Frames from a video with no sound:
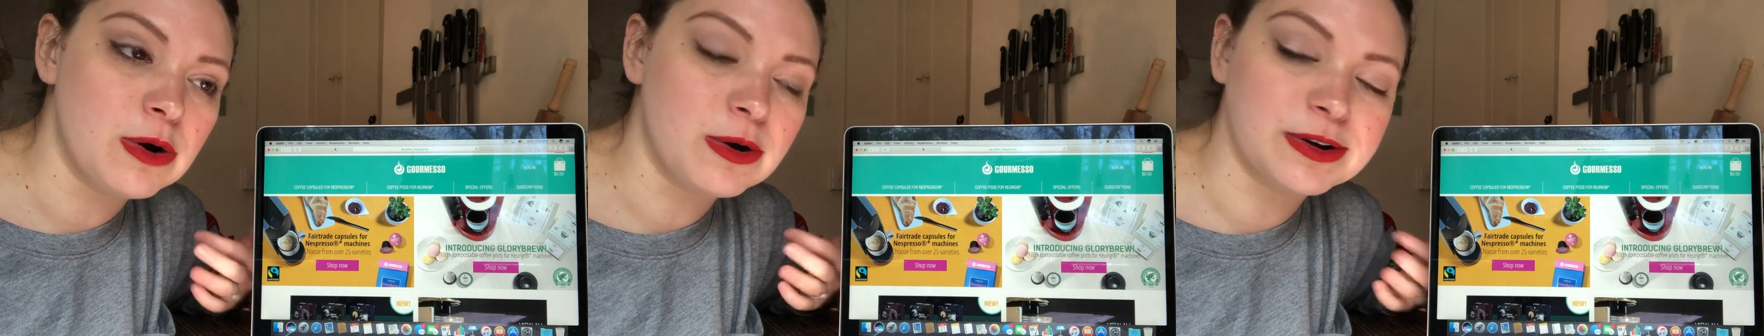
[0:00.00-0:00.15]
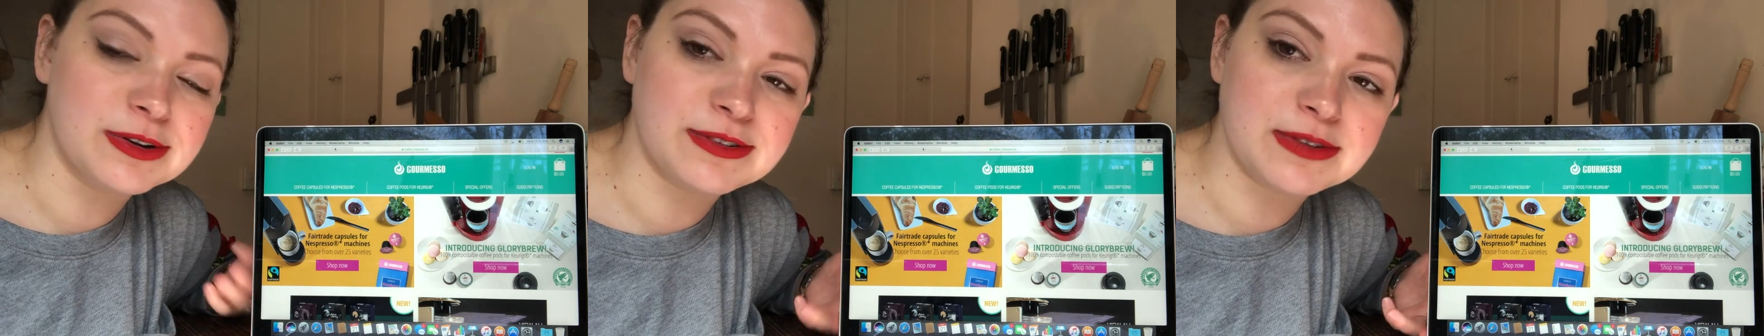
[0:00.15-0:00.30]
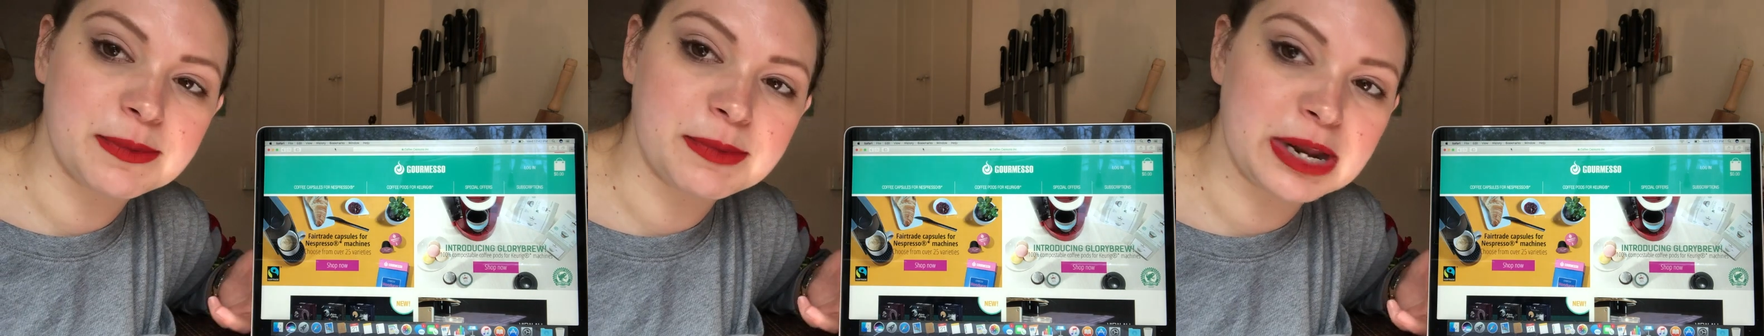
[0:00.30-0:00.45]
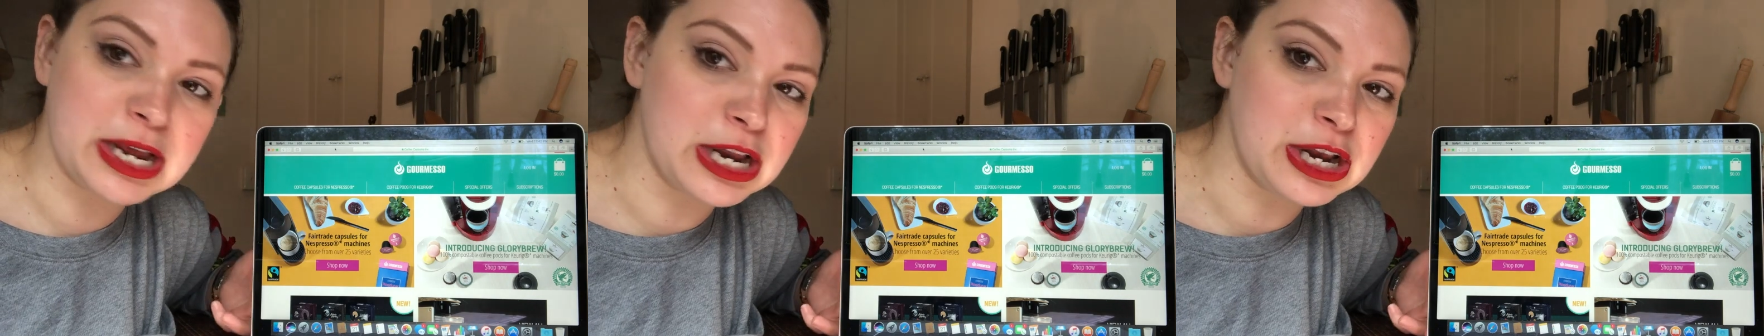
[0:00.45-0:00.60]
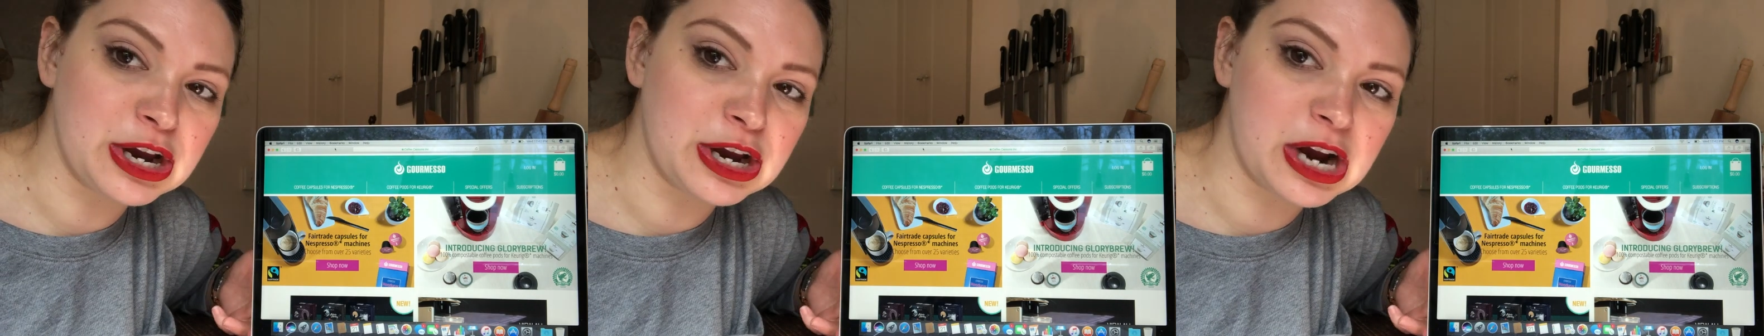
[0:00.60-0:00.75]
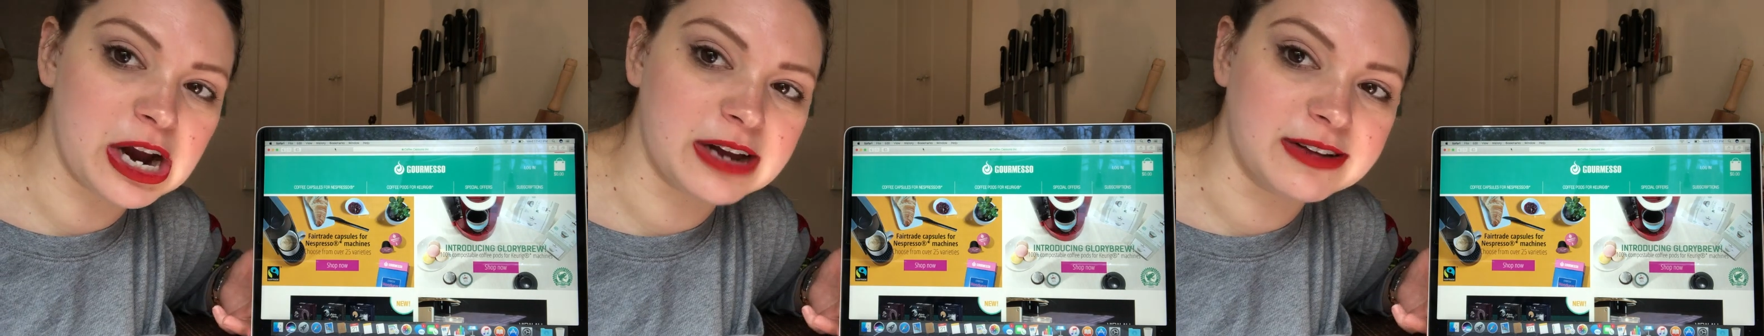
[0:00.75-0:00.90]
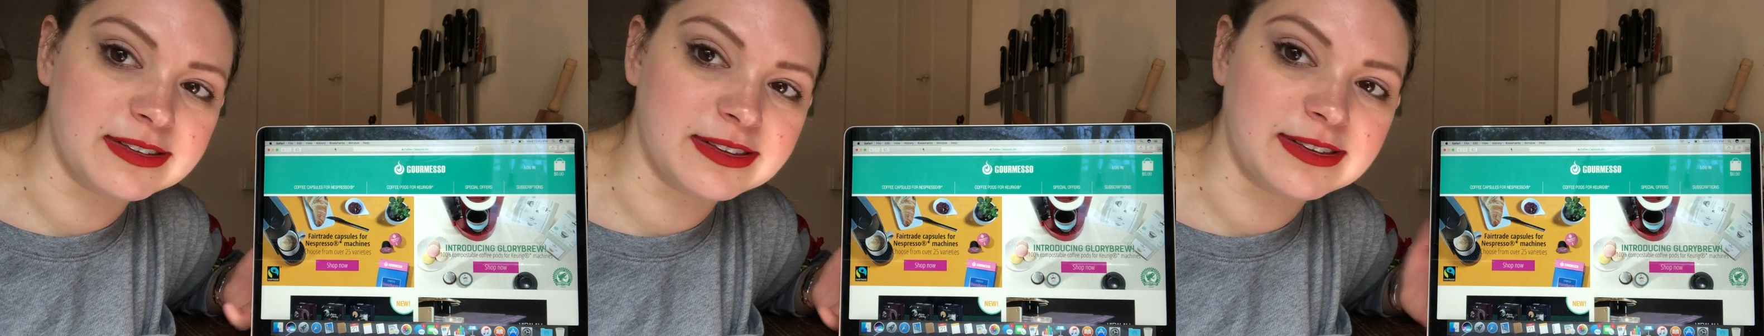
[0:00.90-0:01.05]
or somebody in your
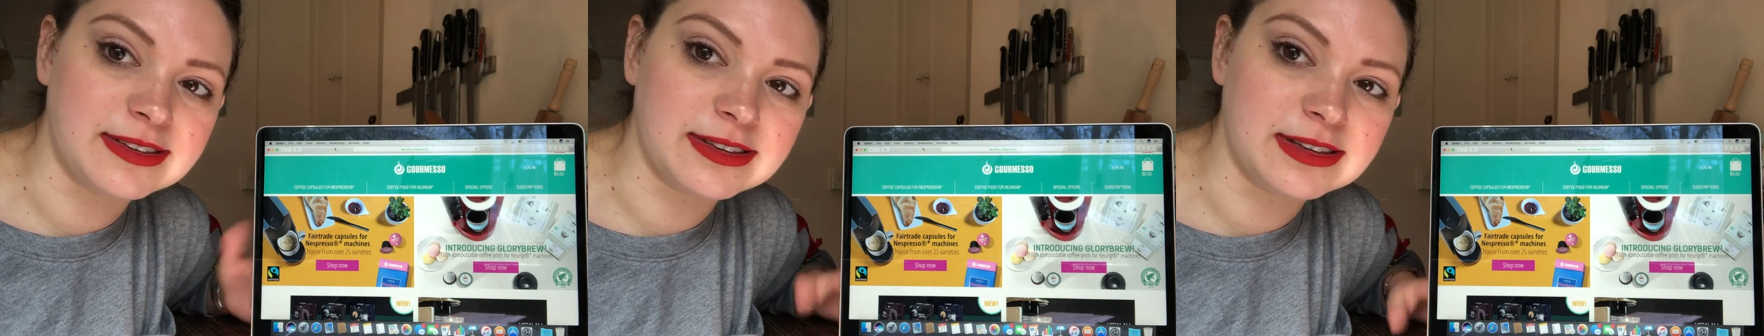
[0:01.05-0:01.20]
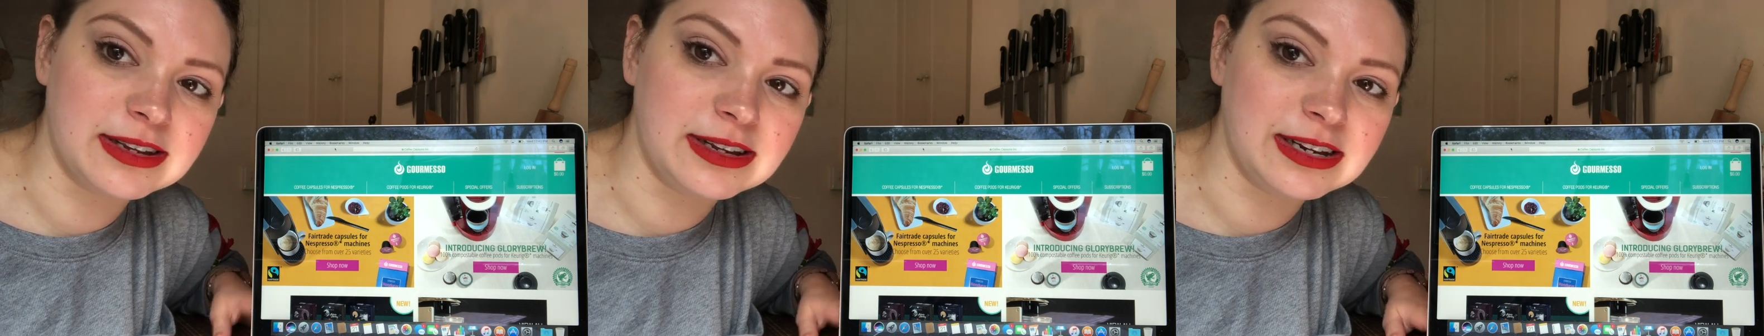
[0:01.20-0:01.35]
house is